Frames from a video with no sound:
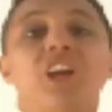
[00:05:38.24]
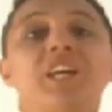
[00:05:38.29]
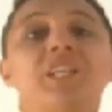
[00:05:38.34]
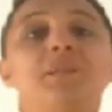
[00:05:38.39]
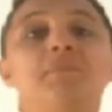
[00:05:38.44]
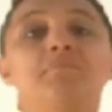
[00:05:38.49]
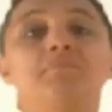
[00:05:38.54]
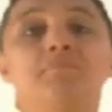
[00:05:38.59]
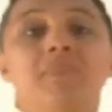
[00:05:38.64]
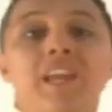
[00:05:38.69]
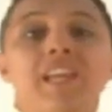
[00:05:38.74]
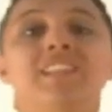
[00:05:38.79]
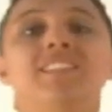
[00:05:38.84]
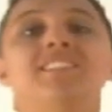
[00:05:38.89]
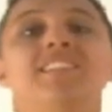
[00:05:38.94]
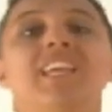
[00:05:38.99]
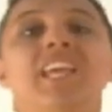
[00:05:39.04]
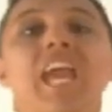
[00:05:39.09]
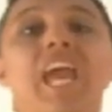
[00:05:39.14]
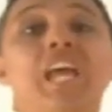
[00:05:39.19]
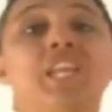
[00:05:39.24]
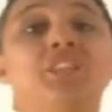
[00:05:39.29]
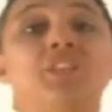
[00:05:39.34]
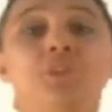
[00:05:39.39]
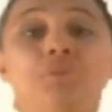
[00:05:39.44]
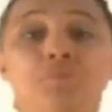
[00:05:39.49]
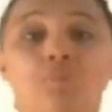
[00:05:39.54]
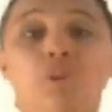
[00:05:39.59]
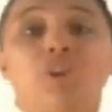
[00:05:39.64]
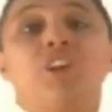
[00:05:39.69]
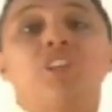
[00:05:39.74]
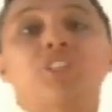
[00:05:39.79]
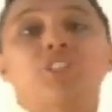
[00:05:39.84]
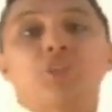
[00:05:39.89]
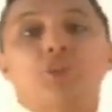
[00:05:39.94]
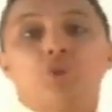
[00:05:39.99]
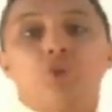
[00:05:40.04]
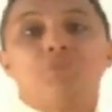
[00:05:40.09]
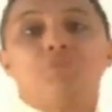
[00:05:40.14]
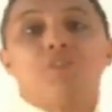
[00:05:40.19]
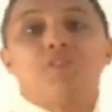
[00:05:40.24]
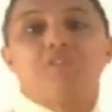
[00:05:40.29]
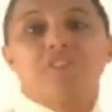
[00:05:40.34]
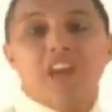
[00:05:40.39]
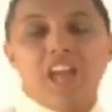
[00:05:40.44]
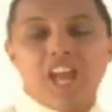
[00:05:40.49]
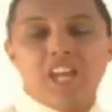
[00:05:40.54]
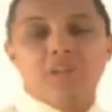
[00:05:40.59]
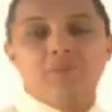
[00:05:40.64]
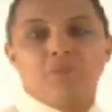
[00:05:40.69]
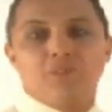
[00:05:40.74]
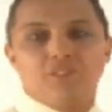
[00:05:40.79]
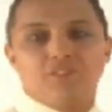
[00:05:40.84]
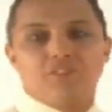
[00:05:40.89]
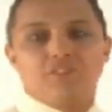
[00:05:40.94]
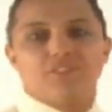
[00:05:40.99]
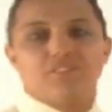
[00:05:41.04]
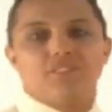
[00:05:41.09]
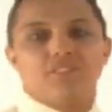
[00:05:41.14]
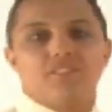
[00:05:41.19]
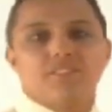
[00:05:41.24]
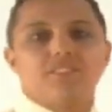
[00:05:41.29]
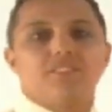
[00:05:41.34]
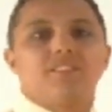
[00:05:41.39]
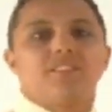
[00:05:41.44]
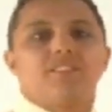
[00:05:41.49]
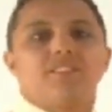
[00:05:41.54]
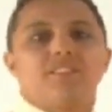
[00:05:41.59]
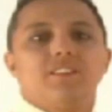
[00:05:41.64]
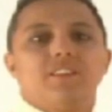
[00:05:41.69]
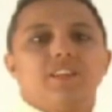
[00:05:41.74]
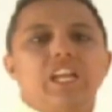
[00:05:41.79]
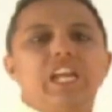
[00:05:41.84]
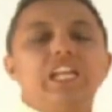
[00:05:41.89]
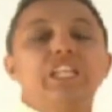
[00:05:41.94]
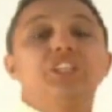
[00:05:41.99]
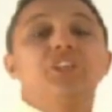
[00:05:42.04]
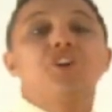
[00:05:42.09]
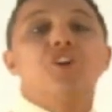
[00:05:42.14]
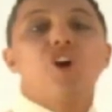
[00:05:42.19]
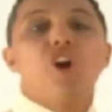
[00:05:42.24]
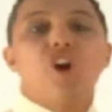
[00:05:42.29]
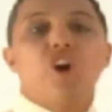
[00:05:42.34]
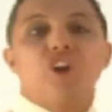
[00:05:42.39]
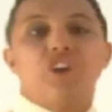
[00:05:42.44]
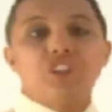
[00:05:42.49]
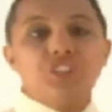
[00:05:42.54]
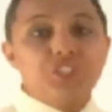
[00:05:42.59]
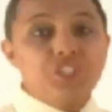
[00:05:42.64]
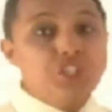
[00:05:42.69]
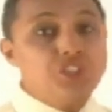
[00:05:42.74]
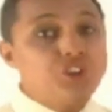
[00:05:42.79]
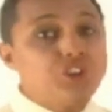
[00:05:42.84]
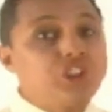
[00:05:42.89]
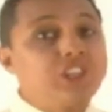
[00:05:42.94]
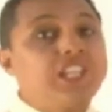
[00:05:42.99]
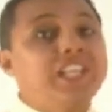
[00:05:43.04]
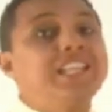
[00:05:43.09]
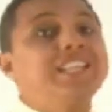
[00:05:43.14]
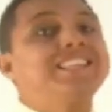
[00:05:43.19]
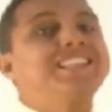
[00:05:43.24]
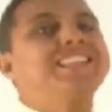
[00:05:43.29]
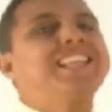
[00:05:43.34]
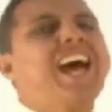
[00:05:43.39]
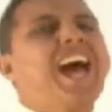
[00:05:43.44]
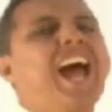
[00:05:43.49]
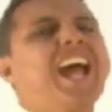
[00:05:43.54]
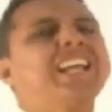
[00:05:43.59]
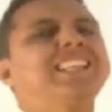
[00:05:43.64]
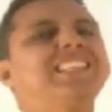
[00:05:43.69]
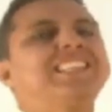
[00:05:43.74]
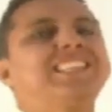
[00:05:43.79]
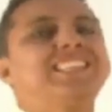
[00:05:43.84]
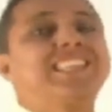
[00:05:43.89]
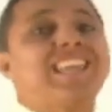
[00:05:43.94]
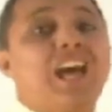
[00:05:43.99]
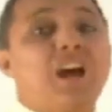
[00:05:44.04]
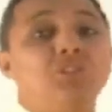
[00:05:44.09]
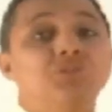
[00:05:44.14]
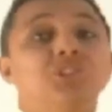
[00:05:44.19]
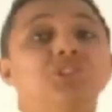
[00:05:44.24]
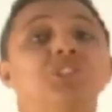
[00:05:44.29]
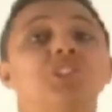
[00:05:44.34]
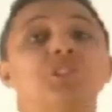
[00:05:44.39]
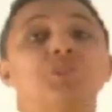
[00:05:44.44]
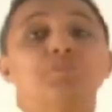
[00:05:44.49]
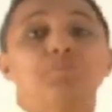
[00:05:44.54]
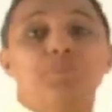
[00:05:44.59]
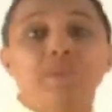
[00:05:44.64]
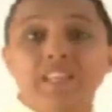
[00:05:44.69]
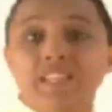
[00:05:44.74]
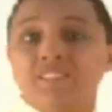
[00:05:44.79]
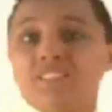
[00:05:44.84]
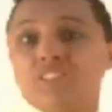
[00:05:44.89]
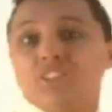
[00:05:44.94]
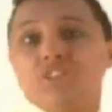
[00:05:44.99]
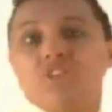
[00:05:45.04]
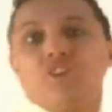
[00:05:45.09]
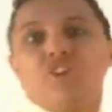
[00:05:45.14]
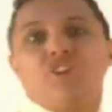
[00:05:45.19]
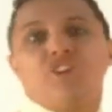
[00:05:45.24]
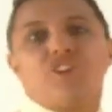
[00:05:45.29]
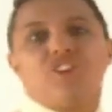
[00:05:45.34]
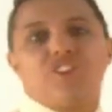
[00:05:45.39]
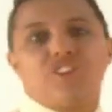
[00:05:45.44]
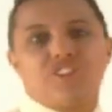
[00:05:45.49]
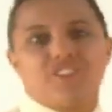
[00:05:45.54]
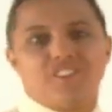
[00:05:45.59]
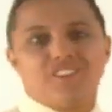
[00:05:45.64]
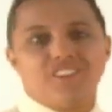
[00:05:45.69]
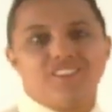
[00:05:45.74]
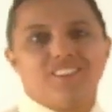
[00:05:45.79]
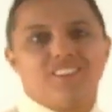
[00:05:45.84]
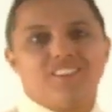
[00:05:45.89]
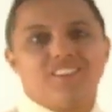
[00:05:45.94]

are an amazing and diverse group of animals. There are nearly 9,000 species on Earth.